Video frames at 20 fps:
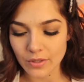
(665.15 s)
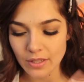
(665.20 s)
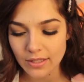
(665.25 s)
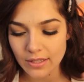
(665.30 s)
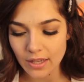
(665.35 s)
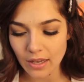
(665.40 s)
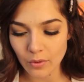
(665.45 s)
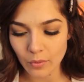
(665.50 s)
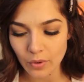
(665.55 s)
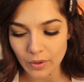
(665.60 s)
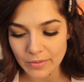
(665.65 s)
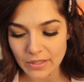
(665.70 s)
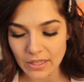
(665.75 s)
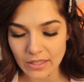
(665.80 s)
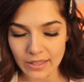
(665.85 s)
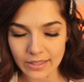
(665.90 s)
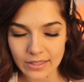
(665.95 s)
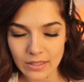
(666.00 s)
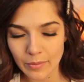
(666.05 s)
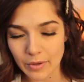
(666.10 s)
That's kind of what I'm
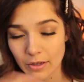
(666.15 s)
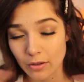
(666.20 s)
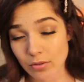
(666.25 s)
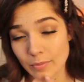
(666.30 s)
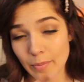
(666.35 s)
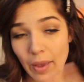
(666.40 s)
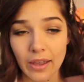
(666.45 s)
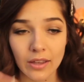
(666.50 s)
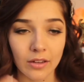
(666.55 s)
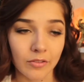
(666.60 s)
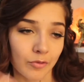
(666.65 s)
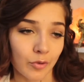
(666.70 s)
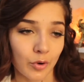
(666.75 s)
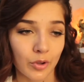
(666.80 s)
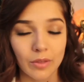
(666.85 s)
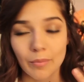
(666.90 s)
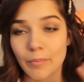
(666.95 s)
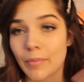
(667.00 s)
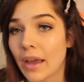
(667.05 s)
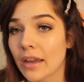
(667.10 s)
saying. Like somebody goes back and
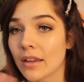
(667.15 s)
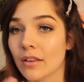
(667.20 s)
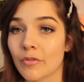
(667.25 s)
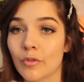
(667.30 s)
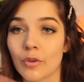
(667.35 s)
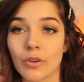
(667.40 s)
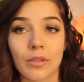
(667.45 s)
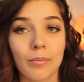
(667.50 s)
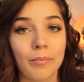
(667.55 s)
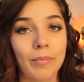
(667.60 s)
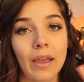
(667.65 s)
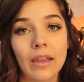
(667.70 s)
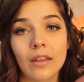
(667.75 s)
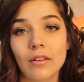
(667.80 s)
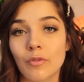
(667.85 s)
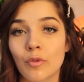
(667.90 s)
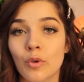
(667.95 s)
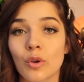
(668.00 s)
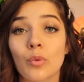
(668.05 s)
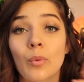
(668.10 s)
forth and back and forth and back
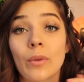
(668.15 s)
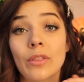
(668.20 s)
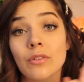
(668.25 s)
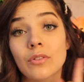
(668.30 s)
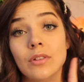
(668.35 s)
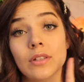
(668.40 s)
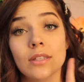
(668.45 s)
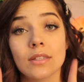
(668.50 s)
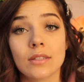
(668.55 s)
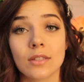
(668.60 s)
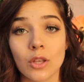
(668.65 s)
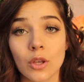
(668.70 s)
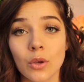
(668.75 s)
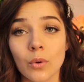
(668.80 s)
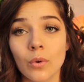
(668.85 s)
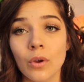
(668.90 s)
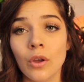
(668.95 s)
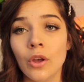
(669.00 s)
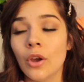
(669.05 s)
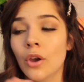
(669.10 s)
and forth, whether this is
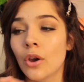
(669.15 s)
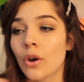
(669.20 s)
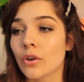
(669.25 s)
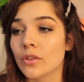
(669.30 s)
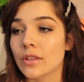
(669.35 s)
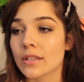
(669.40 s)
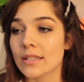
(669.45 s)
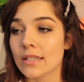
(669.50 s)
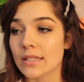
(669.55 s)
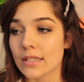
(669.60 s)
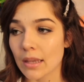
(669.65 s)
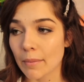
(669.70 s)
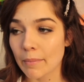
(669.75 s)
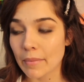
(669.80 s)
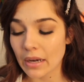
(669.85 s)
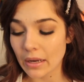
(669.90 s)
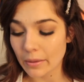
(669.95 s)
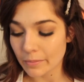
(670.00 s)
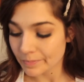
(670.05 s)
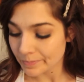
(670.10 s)
you or this is
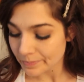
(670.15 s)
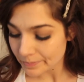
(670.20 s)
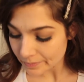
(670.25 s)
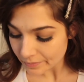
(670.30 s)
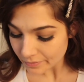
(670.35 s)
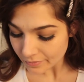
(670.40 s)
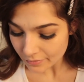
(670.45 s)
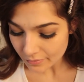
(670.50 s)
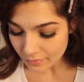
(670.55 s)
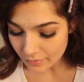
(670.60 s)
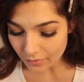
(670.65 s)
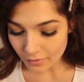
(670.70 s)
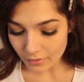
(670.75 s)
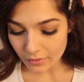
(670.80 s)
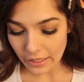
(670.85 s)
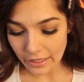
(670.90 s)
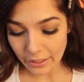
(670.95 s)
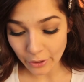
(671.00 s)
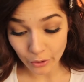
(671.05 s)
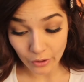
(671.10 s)
somebody
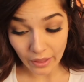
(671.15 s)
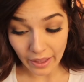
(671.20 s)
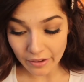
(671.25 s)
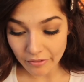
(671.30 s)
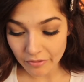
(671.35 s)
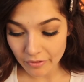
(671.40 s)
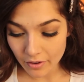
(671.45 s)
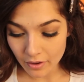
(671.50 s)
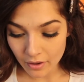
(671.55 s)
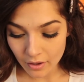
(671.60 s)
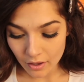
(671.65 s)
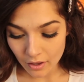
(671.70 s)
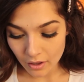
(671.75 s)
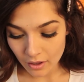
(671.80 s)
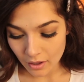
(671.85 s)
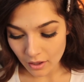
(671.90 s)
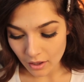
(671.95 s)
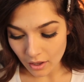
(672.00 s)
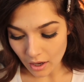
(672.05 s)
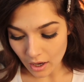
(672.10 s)
in your life.
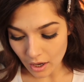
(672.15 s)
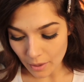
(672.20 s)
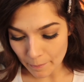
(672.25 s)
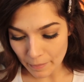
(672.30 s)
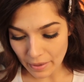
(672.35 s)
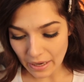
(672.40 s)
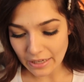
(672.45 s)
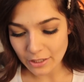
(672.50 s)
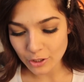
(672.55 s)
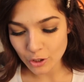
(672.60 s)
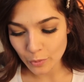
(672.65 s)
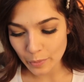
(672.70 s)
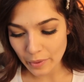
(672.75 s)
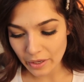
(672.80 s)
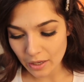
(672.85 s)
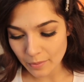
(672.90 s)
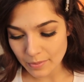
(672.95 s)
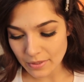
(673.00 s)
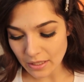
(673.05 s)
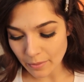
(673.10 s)
Um, but I do
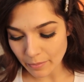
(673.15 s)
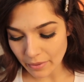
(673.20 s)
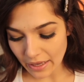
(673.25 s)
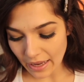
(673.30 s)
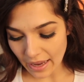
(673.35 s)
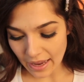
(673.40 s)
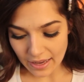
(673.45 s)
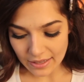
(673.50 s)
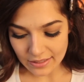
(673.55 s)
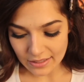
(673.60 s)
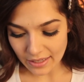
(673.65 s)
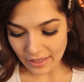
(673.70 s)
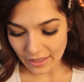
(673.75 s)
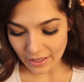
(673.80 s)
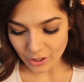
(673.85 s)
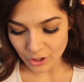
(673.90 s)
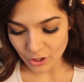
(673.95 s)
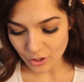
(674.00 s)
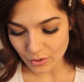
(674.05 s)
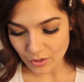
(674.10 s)
pick up somebody has like
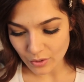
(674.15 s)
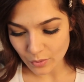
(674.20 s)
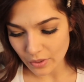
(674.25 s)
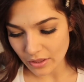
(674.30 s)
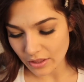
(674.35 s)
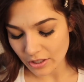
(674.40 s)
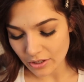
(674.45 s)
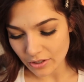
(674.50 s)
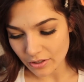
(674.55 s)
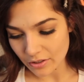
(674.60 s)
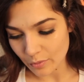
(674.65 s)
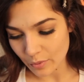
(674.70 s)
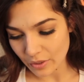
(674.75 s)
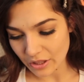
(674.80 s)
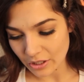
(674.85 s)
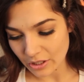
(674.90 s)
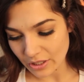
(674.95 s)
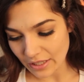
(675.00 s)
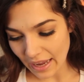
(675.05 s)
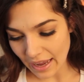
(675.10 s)
issues with their with
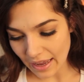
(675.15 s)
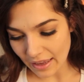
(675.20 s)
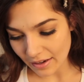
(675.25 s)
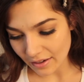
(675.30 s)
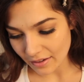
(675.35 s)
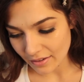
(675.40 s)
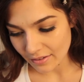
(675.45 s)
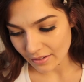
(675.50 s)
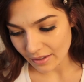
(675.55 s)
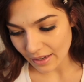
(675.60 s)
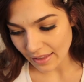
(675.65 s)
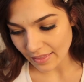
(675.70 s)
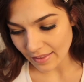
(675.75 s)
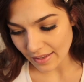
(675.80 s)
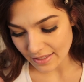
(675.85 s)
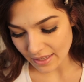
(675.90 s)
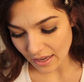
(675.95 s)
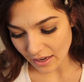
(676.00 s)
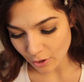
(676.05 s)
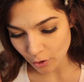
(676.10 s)
their dad, and
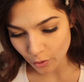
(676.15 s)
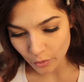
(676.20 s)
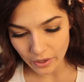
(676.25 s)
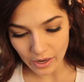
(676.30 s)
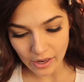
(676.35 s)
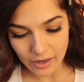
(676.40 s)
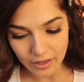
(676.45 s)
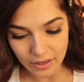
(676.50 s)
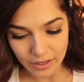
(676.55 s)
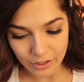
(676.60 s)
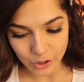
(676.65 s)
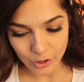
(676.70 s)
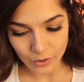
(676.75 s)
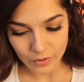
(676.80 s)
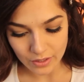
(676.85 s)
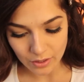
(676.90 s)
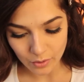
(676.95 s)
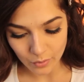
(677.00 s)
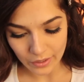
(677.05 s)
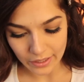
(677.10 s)
that's kind of created
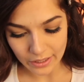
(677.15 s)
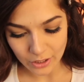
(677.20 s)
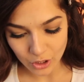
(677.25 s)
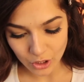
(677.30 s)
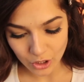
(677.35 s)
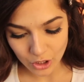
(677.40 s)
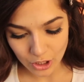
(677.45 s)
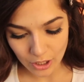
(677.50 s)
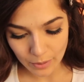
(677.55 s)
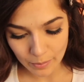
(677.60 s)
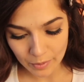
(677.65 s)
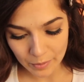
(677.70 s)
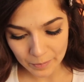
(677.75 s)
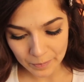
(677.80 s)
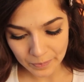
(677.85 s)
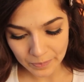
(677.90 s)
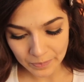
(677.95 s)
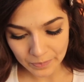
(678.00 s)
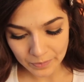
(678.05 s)
issues in the relationship.